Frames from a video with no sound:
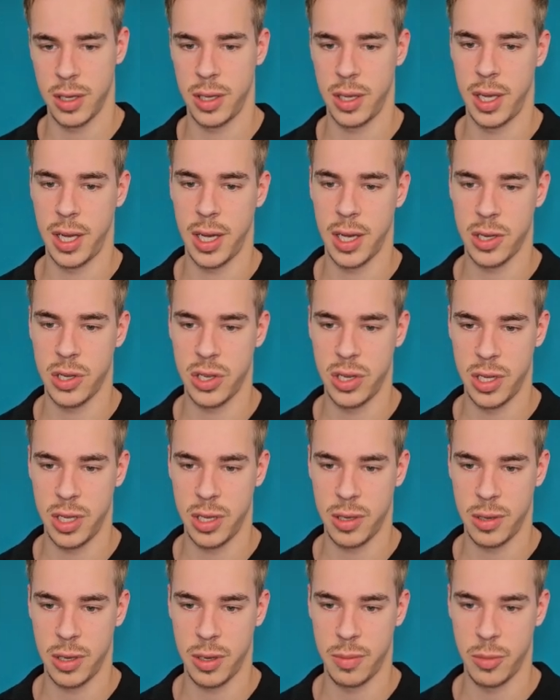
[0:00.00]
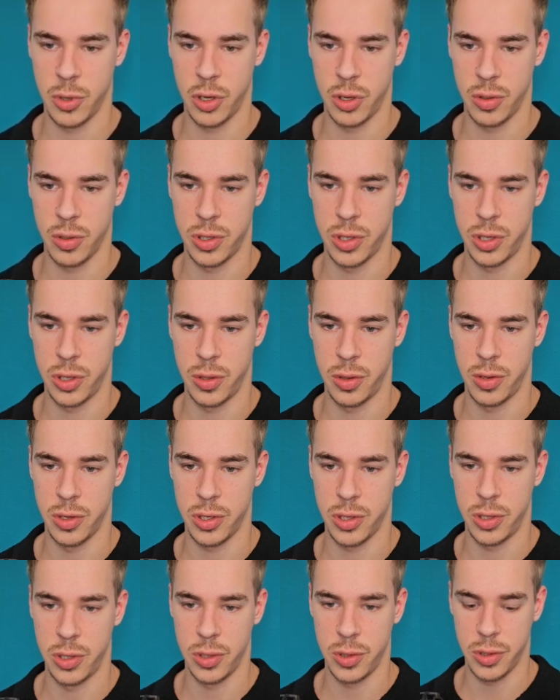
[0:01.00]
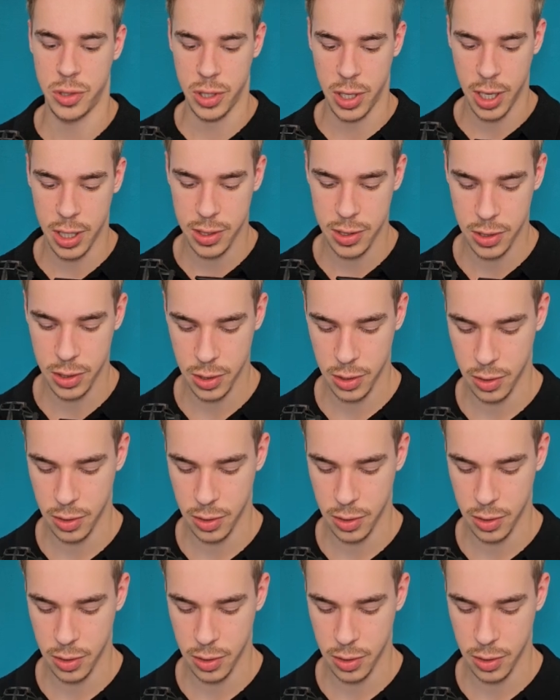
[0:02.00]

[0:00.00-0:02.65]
Yeah, actually, I am going to use that.